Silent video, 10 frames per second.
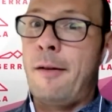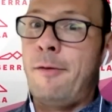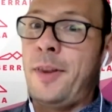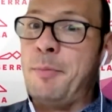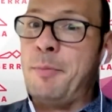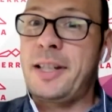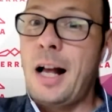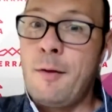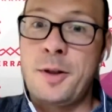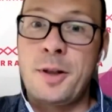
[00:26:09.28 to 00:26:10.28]
have
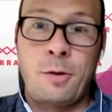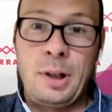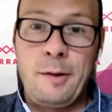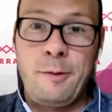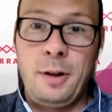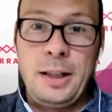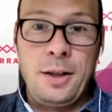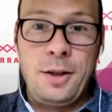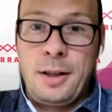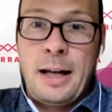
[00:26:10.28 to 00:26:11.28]
themselves not really fully
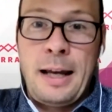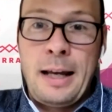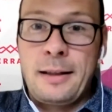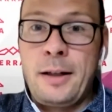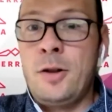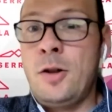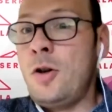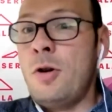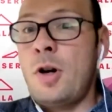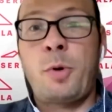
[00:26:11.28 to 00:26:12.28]
digitized
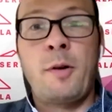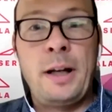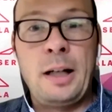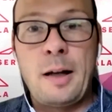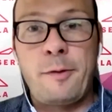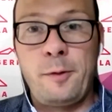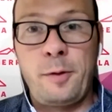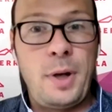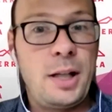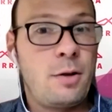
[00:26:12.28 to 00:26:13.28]
and do not provide enough
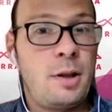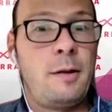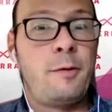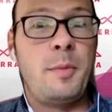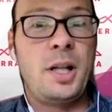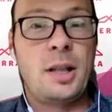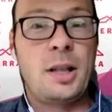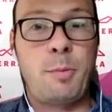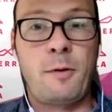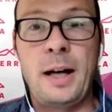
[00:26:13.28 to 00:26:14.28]
information, or the
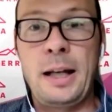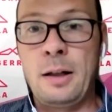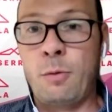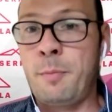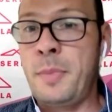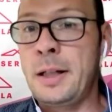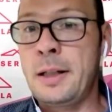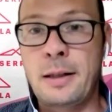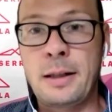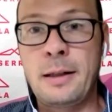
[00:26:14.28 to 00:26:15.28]
information they provide in
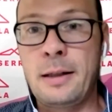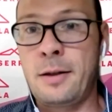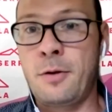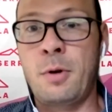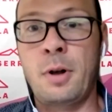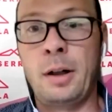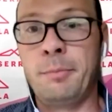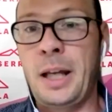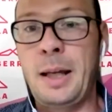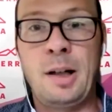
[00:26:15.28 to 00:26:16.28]
remittances
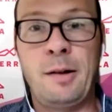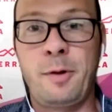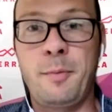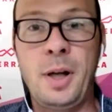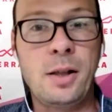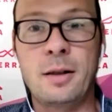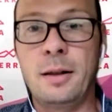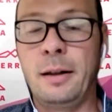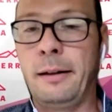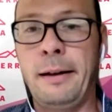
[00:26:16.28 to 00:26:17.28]
or payment
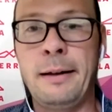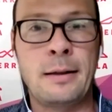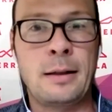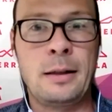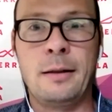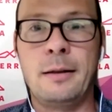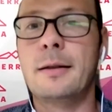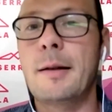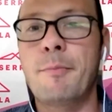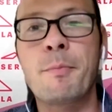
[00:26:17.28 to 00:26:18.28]
information
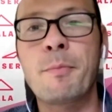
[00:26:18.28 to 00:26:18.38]
isn't,